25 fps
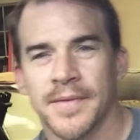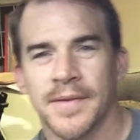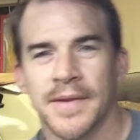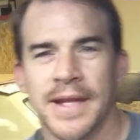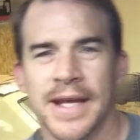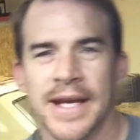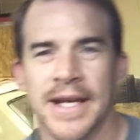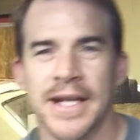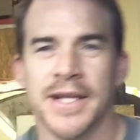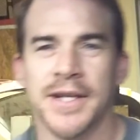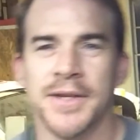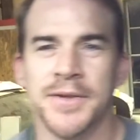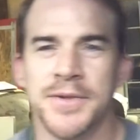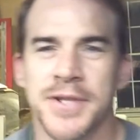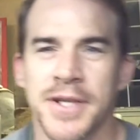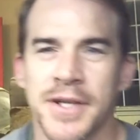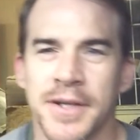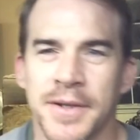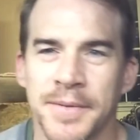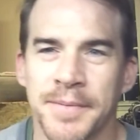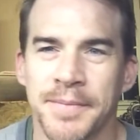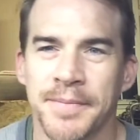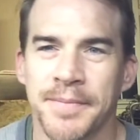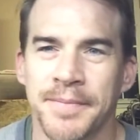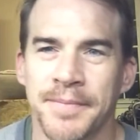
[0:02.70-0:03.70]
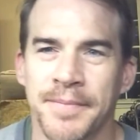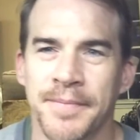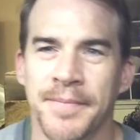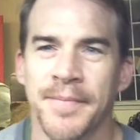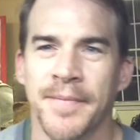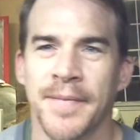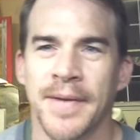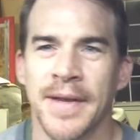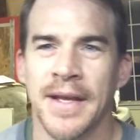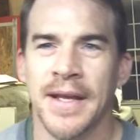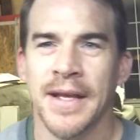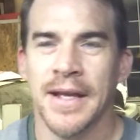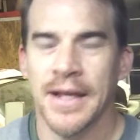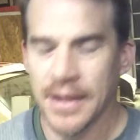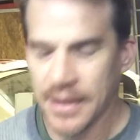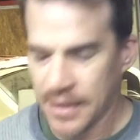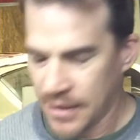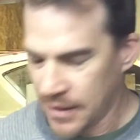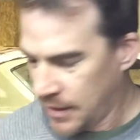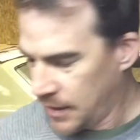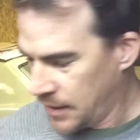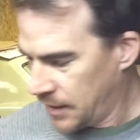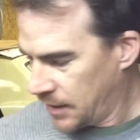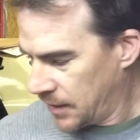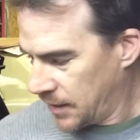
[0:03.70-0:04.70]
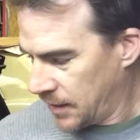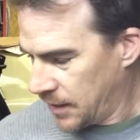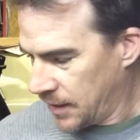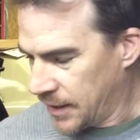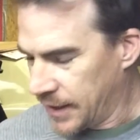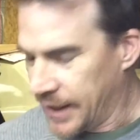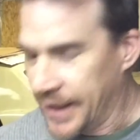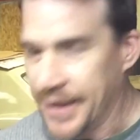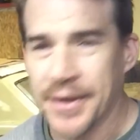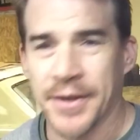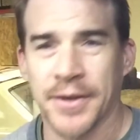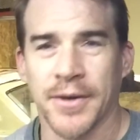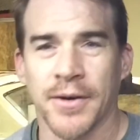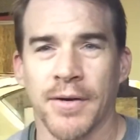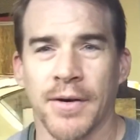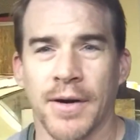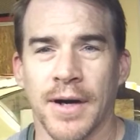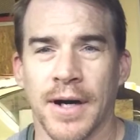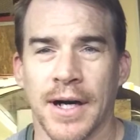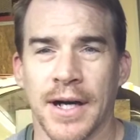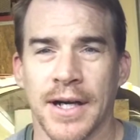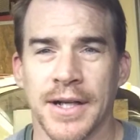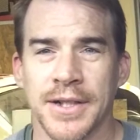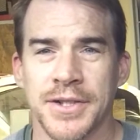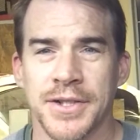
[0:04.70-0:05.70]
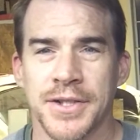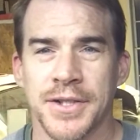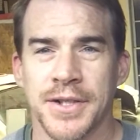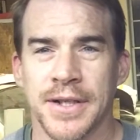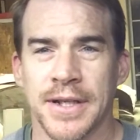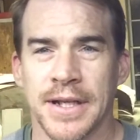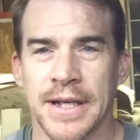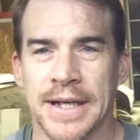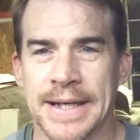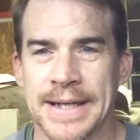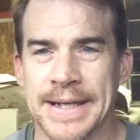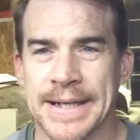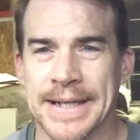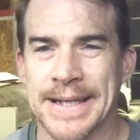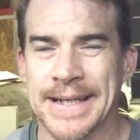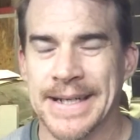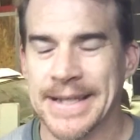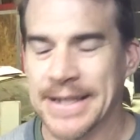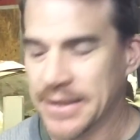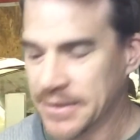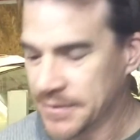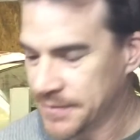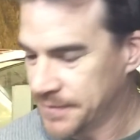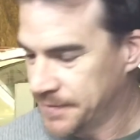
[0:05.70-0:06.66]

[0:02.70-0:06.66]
Hey YouTube, in the garage, uh,